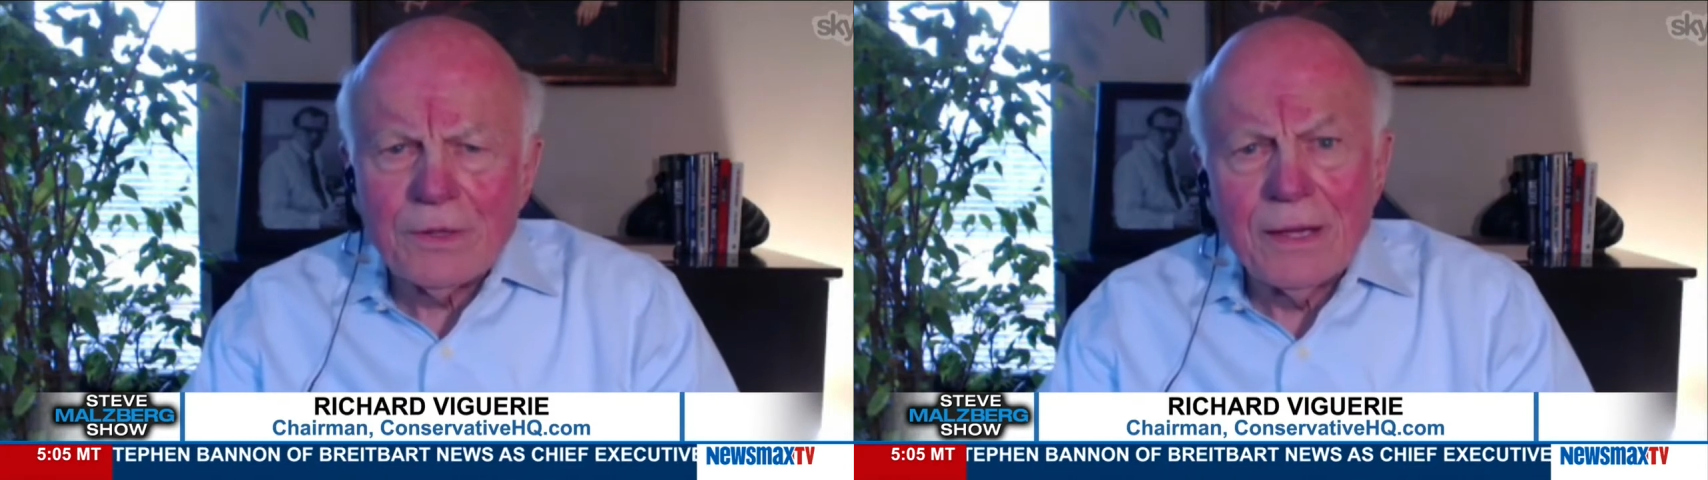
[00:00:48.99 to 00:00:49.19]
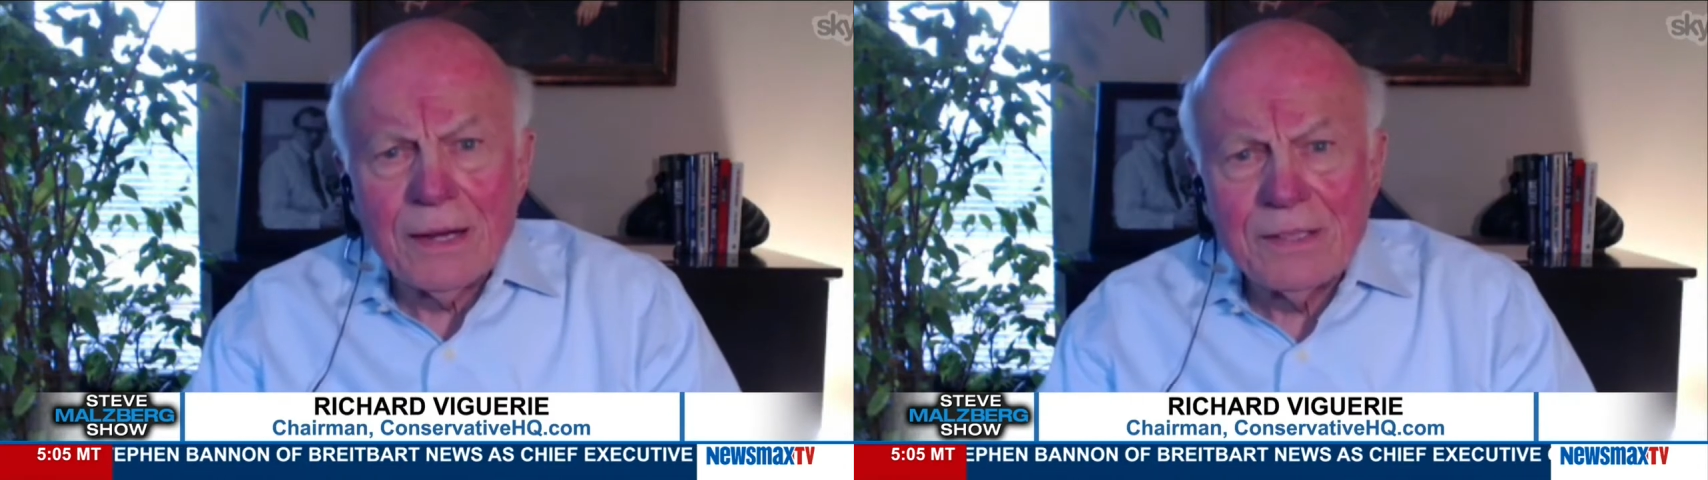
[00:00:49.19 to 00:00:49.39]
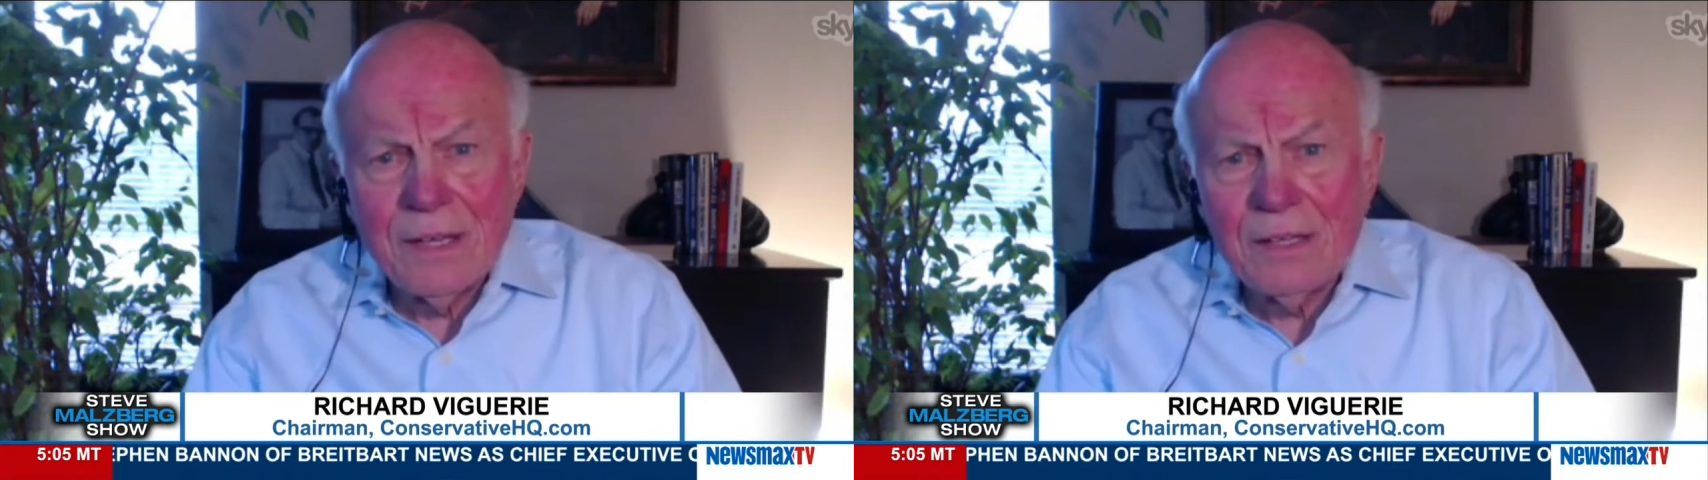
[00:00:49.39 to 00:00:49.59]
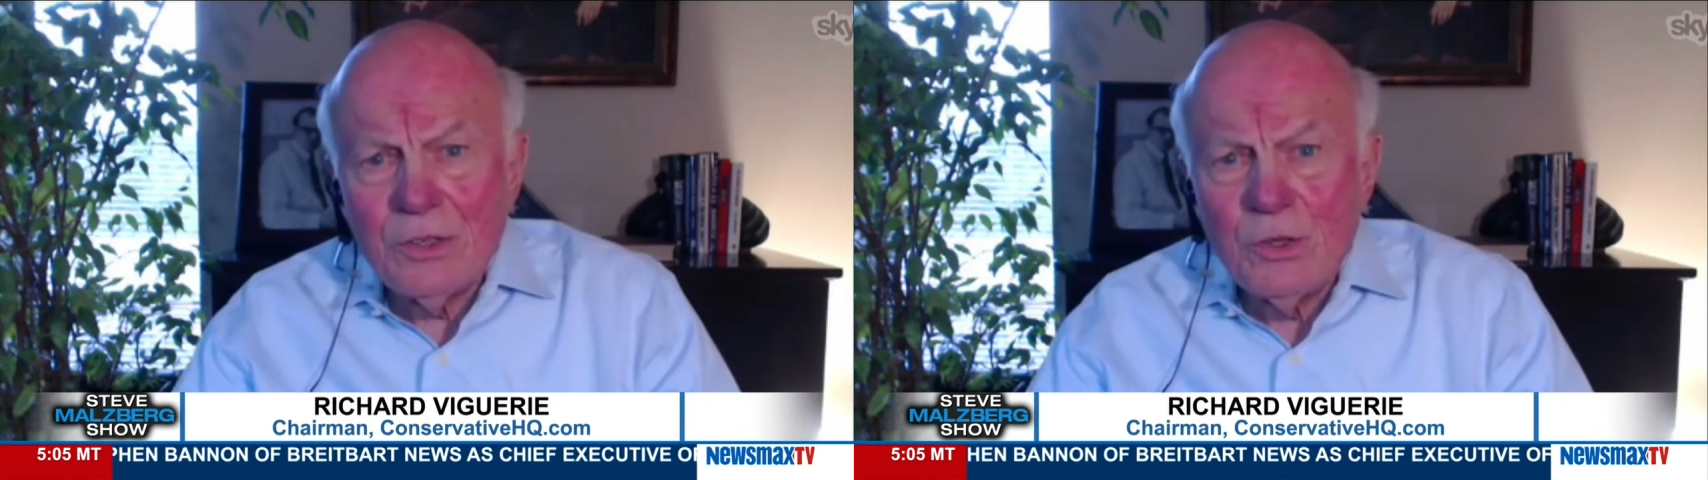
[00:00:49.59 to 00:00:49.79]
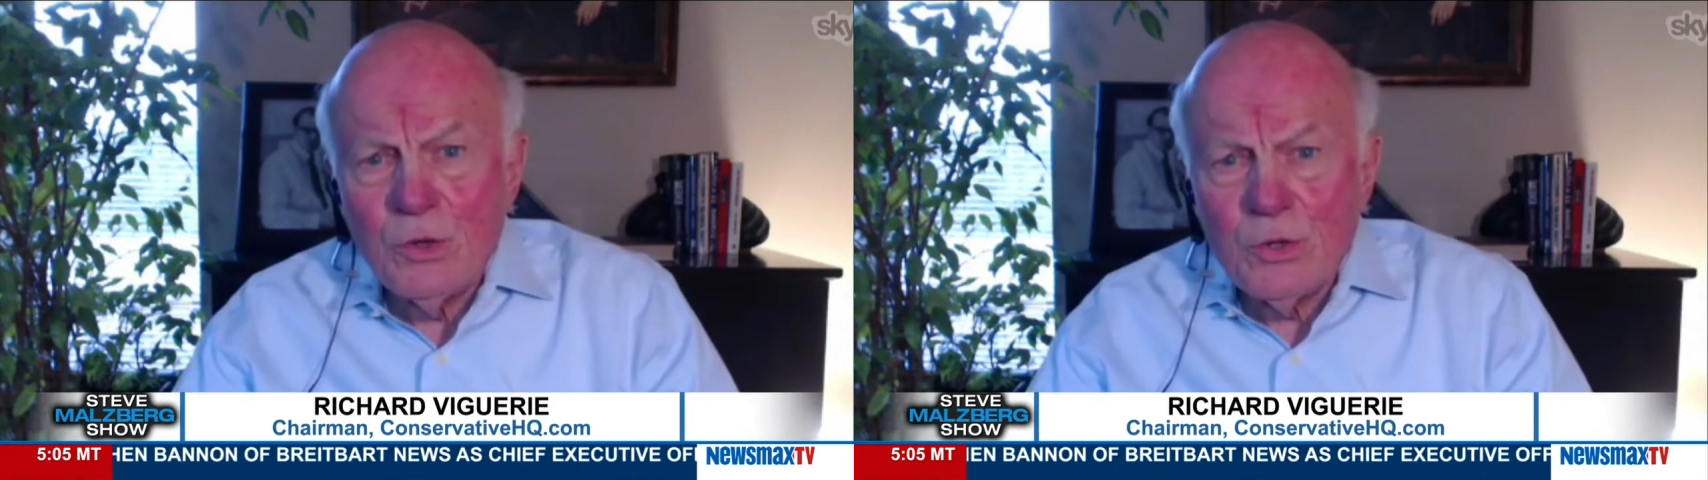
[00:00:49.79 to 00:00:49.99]
and I'll tell
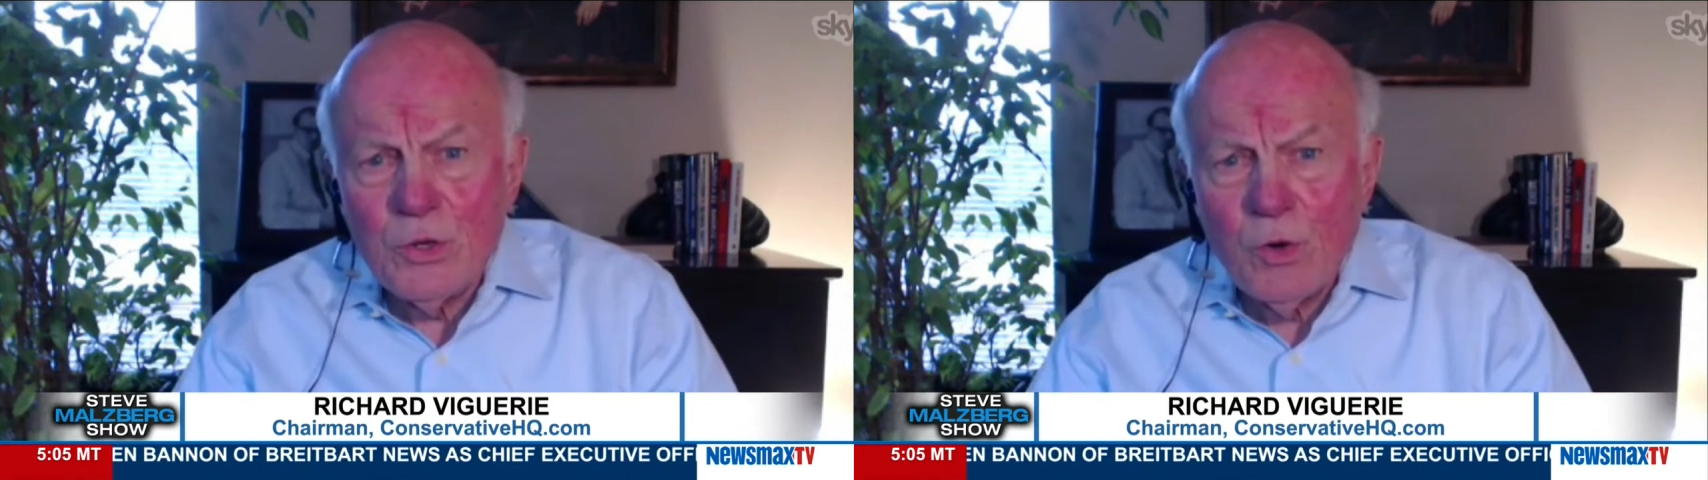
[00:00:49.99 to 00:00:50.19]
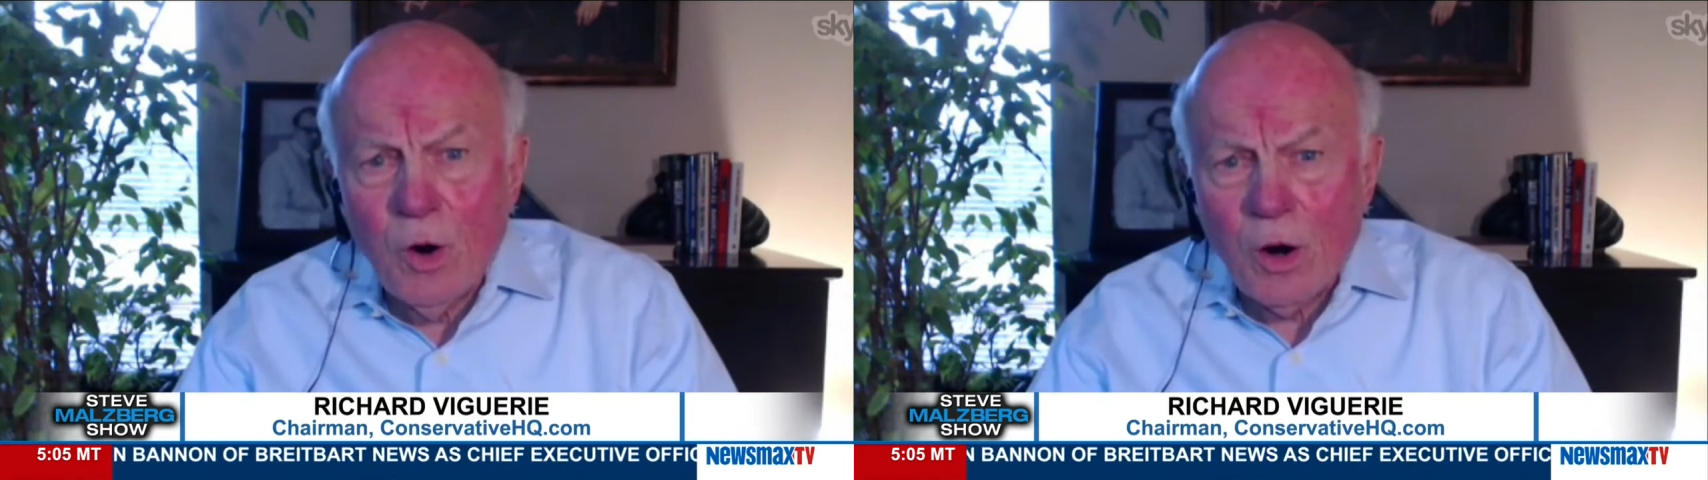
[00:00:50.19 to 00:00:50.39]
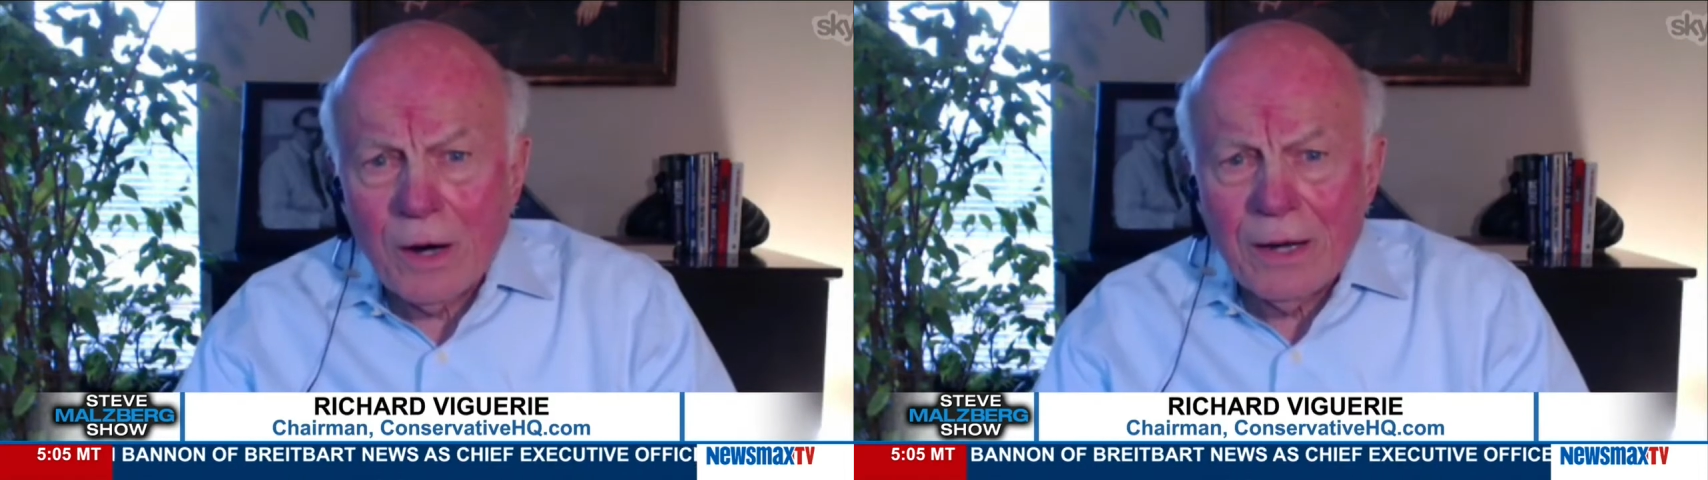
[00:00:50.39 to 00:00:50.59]
you who you are.